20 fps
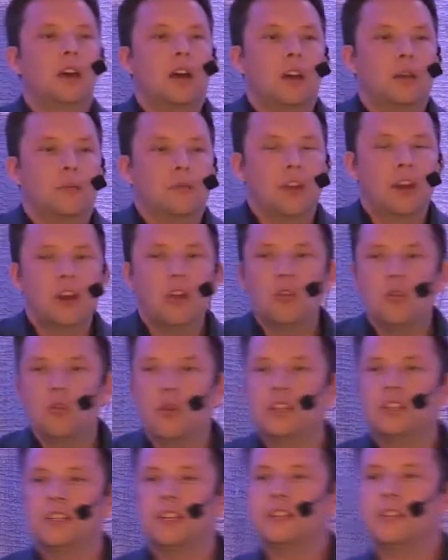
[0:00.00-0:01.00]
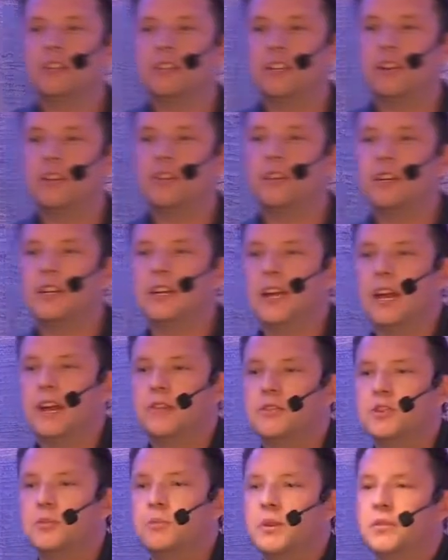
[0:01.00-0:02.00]
They don't always necessarily
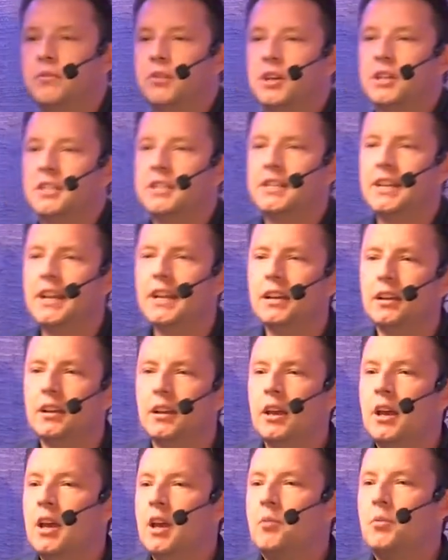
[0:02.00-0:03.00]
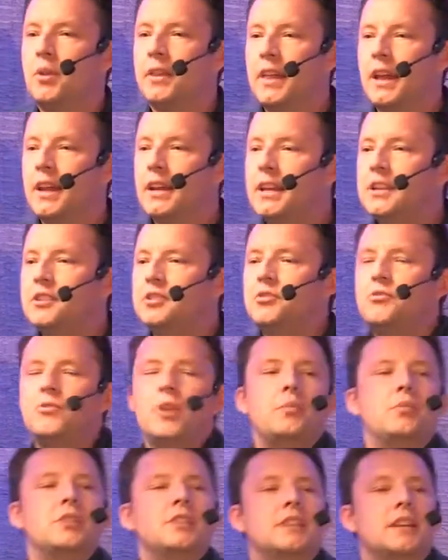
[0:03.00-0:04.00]
have to be very slick, but they need to
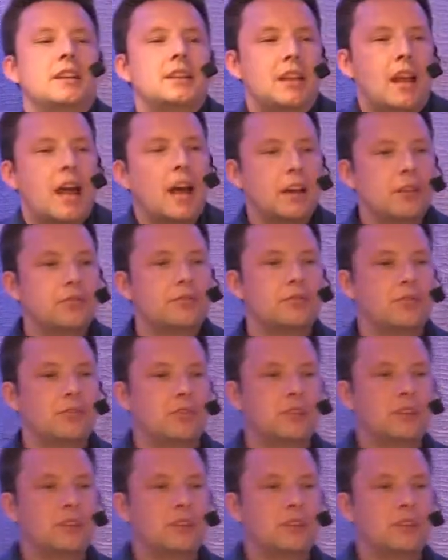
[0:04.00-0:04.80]
represent life.